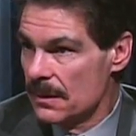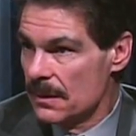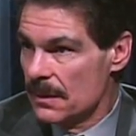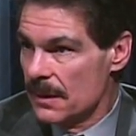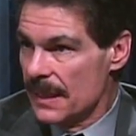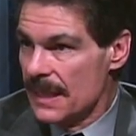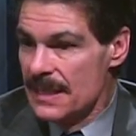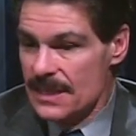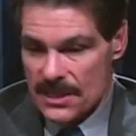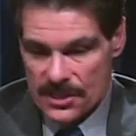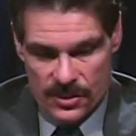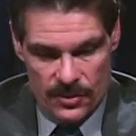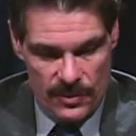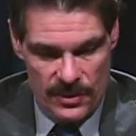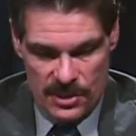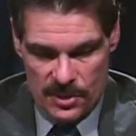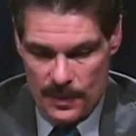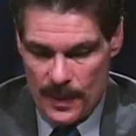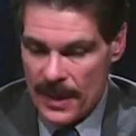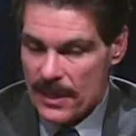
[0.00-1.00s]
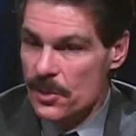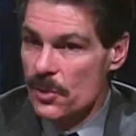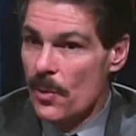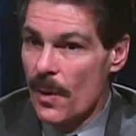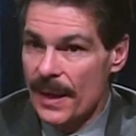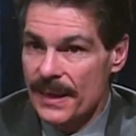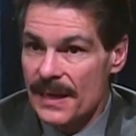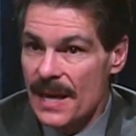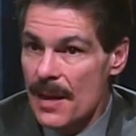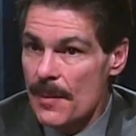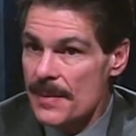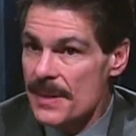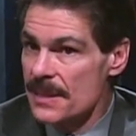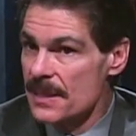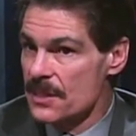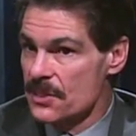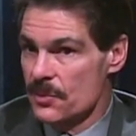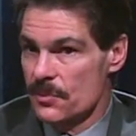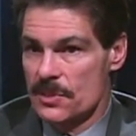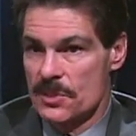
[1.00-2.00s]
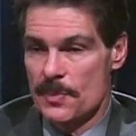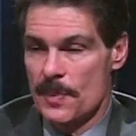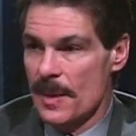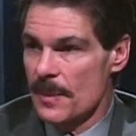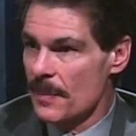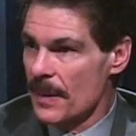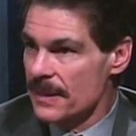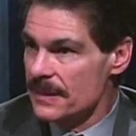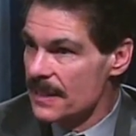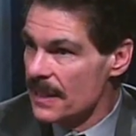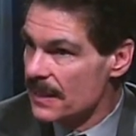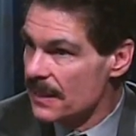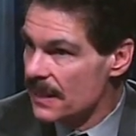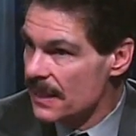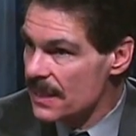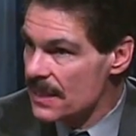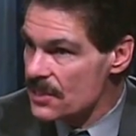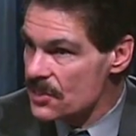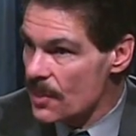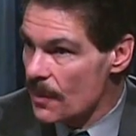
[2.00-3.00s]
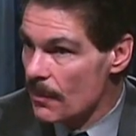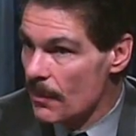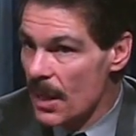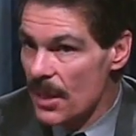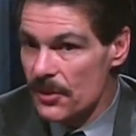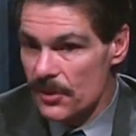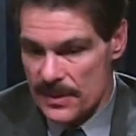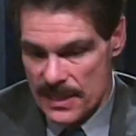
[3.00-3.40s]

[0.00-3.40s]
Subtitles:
He doesn't respect who I am. He doesn't respect my dignity as a mother.